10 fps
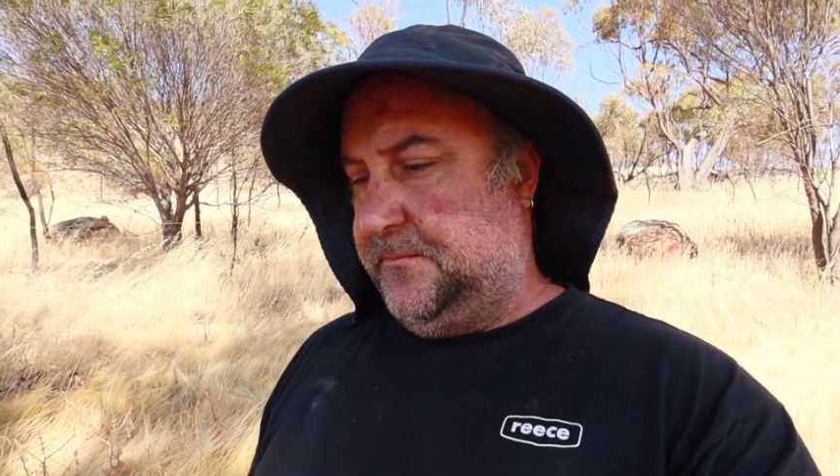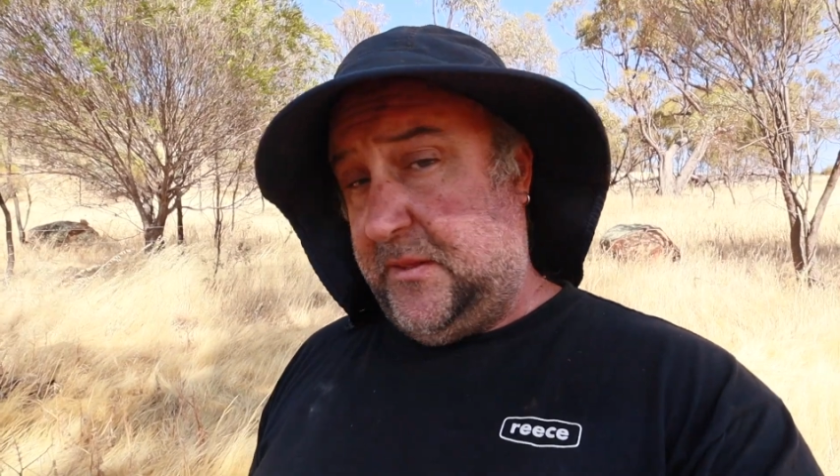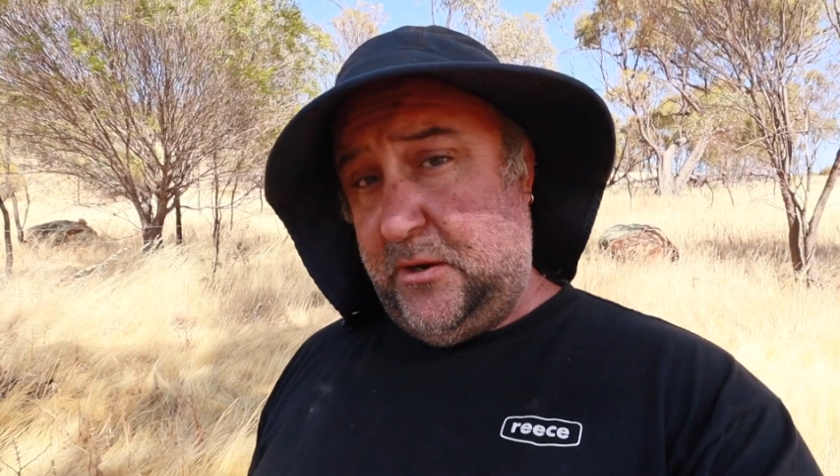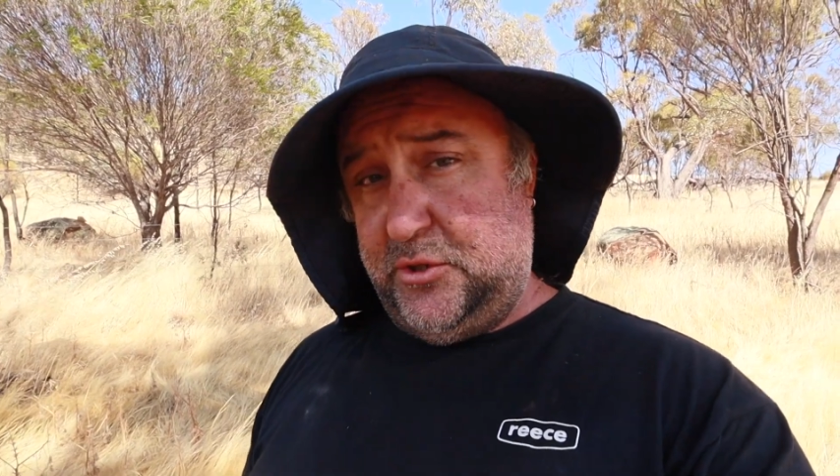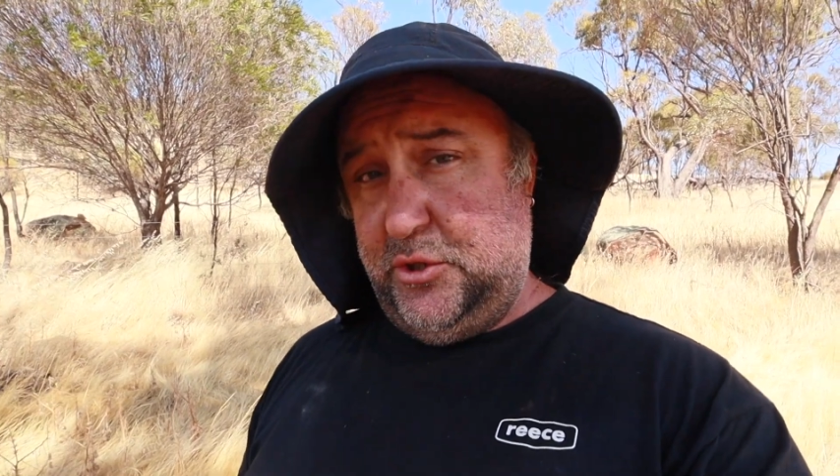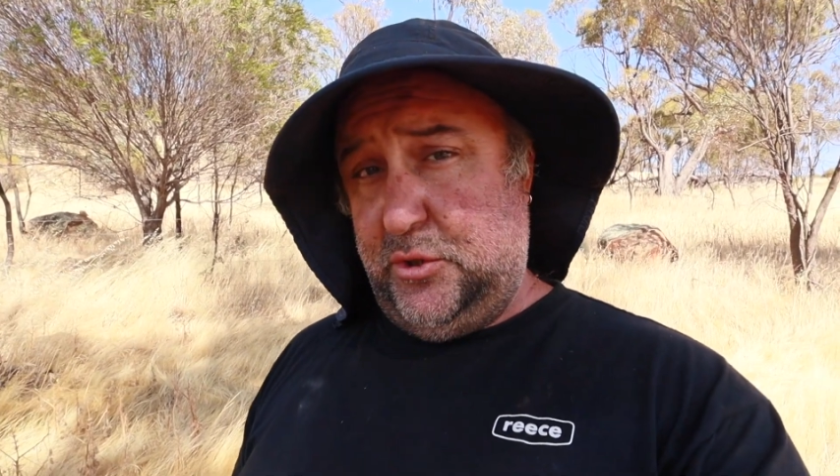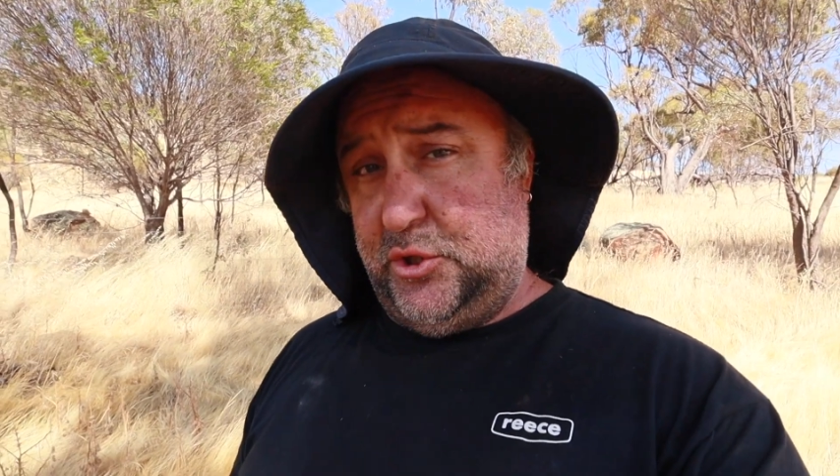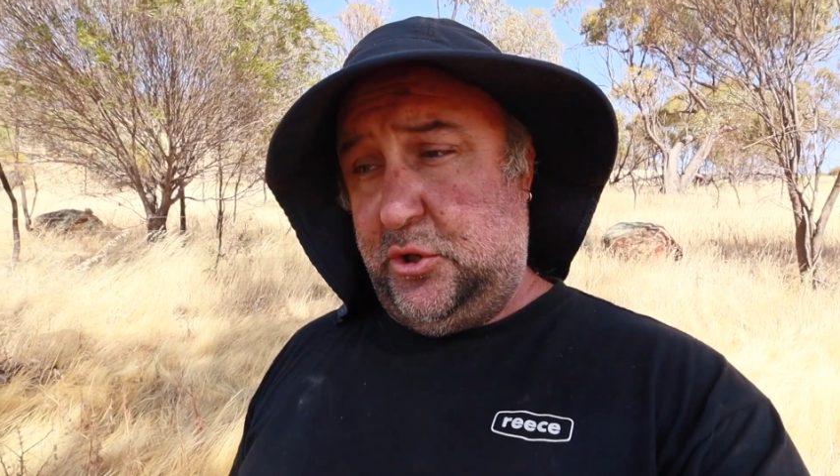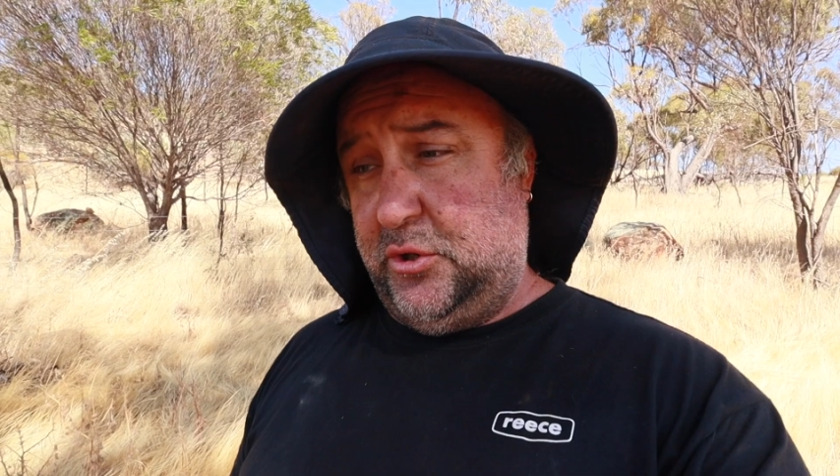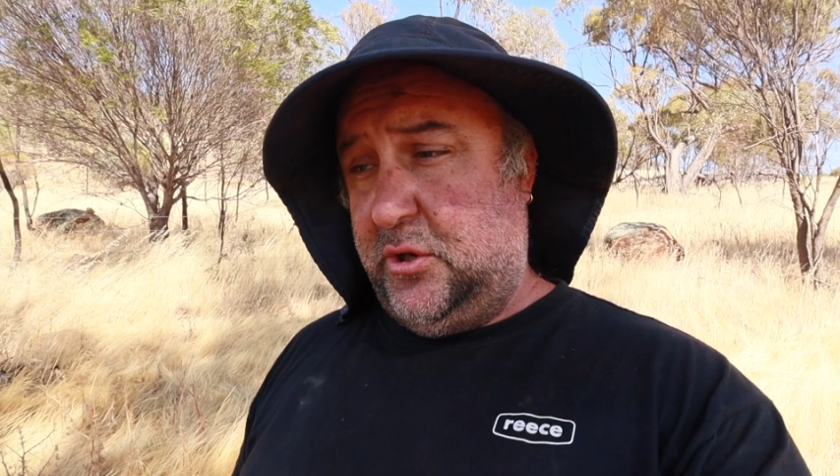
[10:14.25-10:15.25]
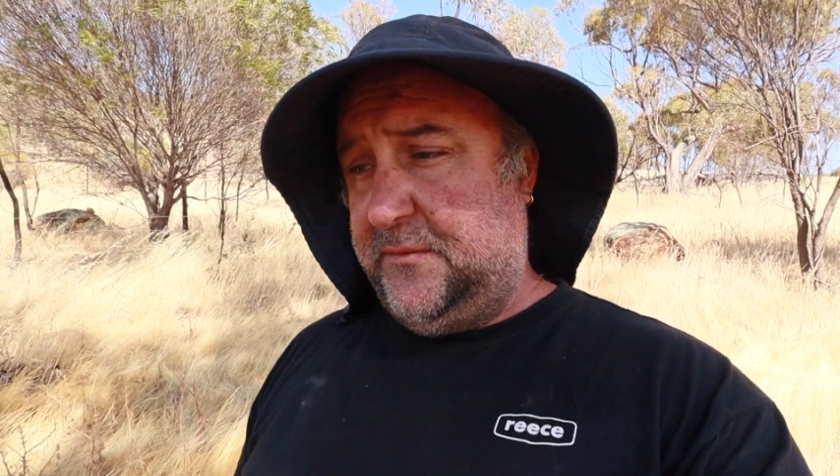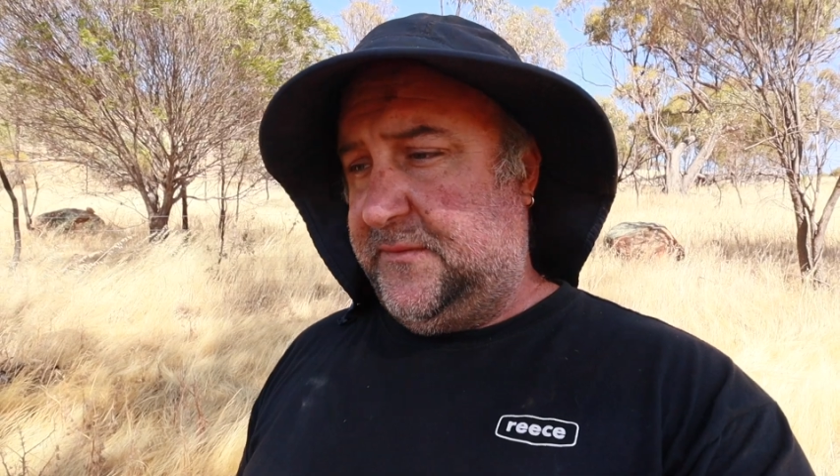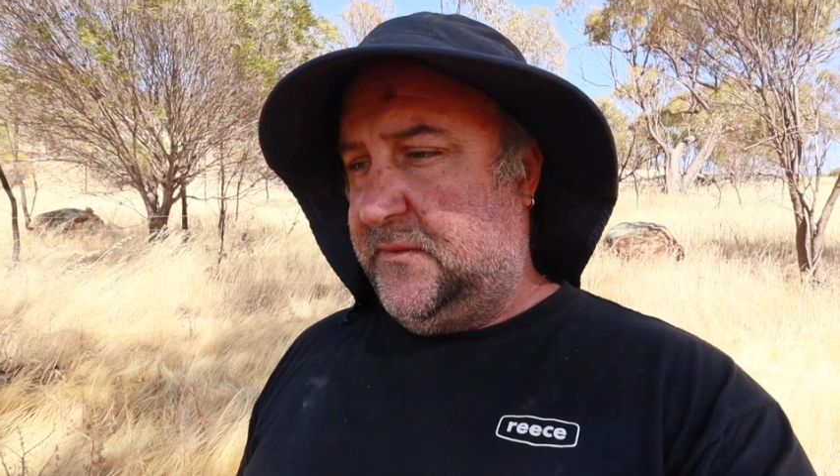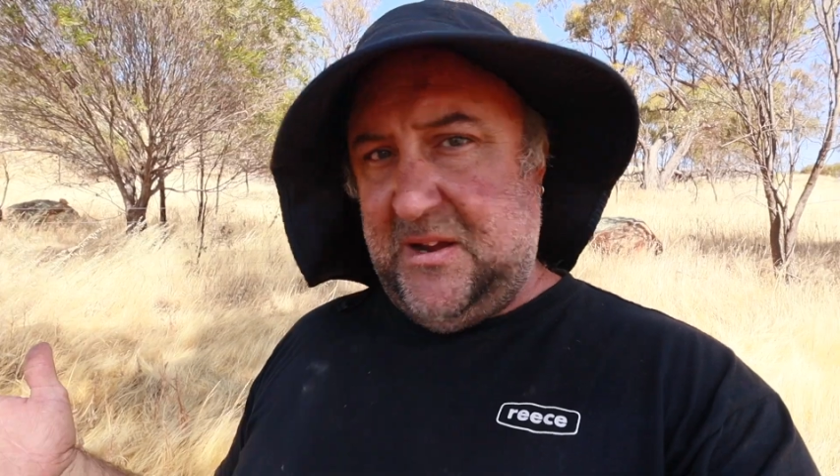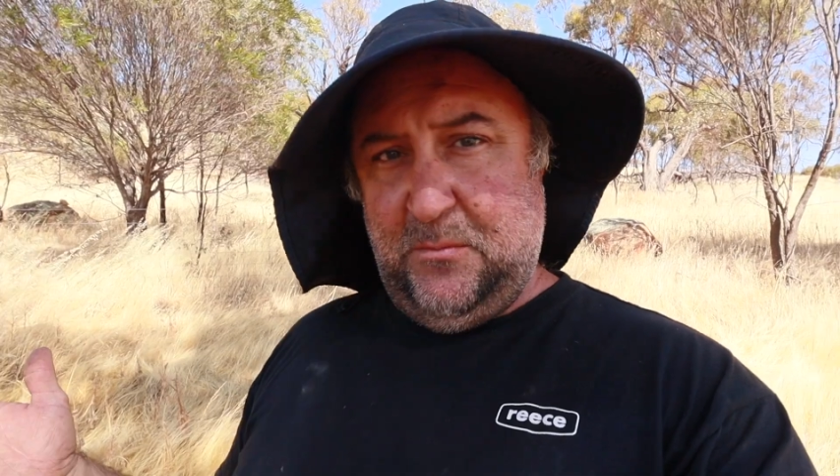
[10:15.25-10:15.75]
Then I turn the choke
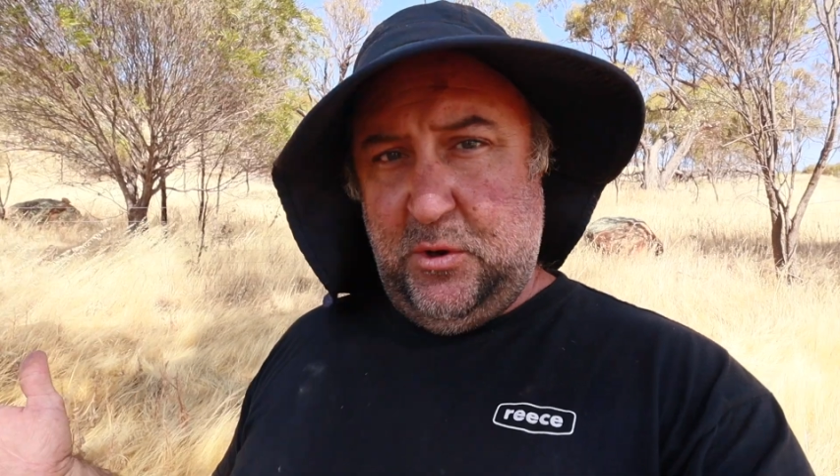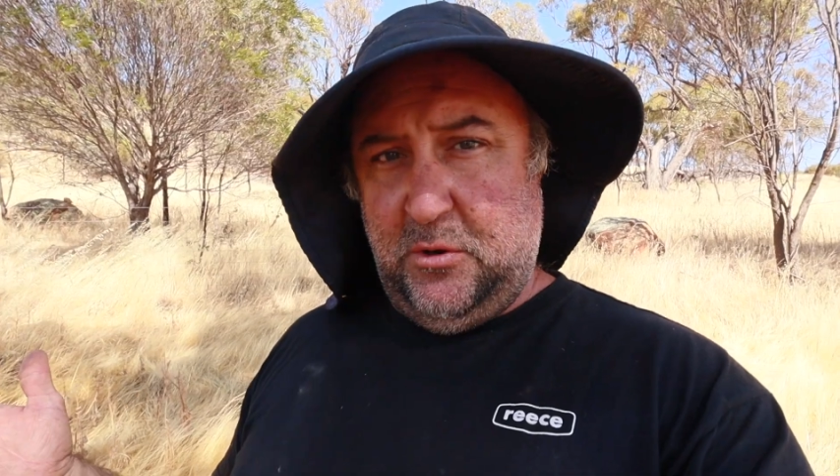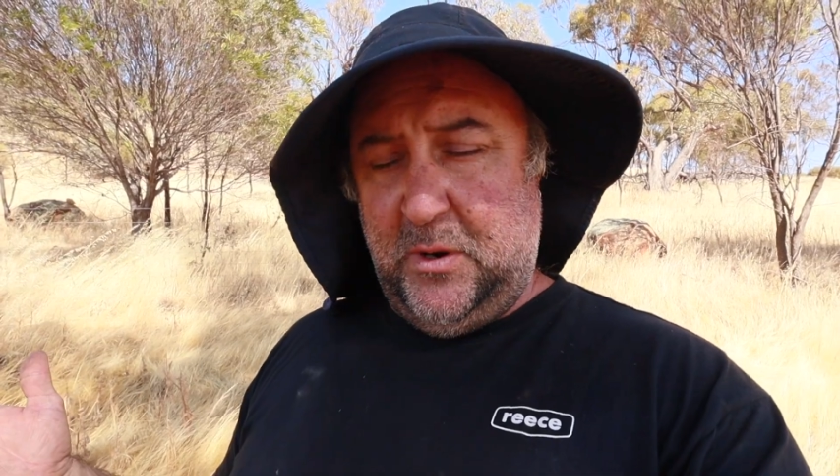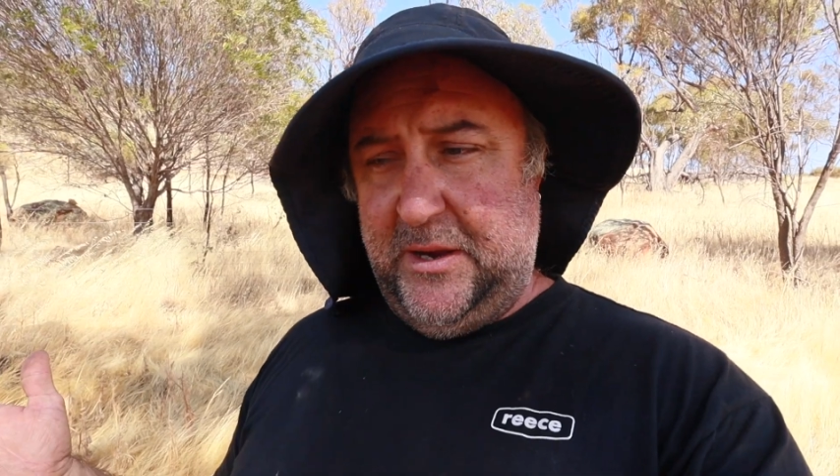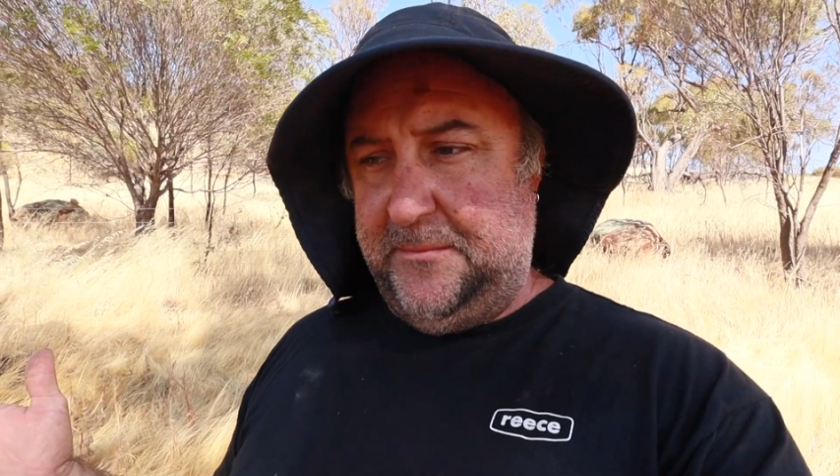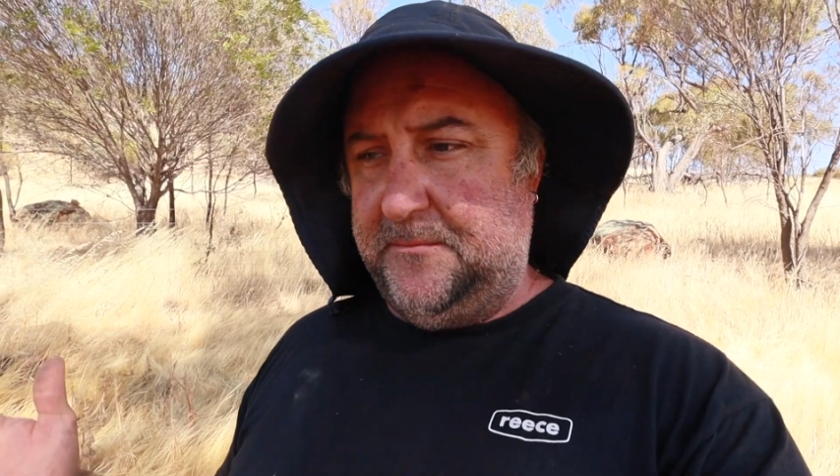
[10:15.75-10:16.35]
off and we're away.